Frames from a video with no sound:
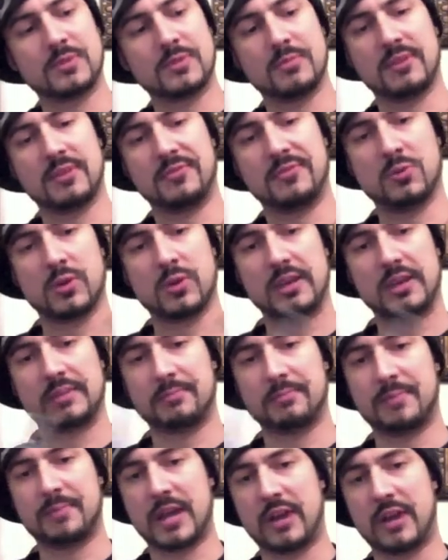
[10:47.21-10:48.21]
But if you want to
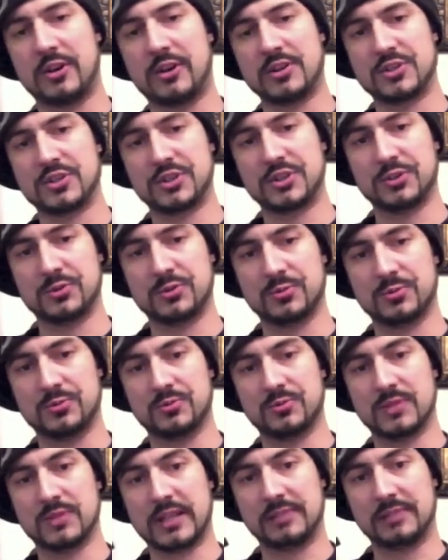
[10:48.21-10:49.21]
compare it
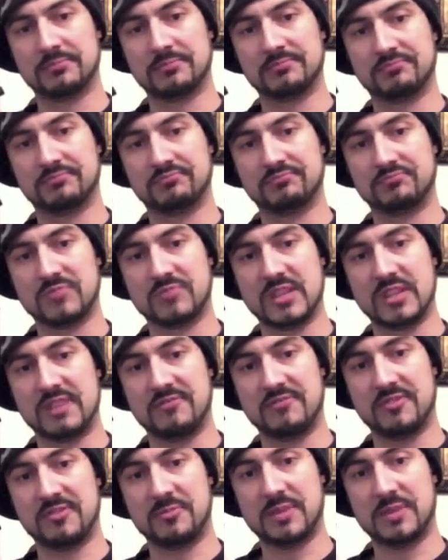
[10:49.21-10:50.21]
to like the
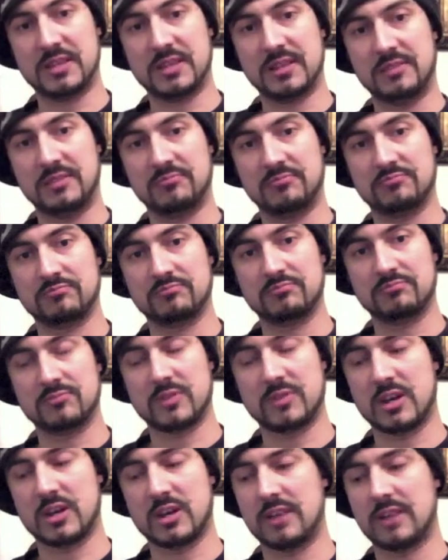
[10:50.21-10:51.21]
MVP
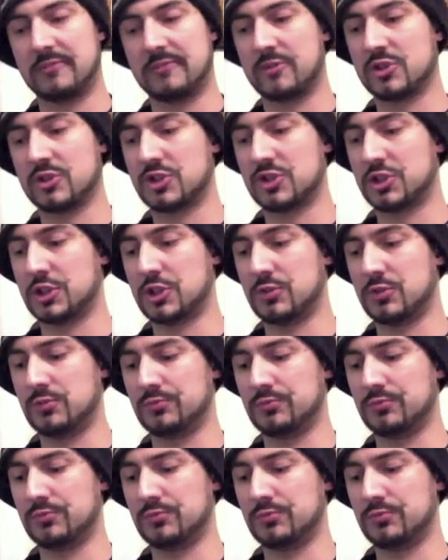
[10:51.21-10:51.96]
version 2,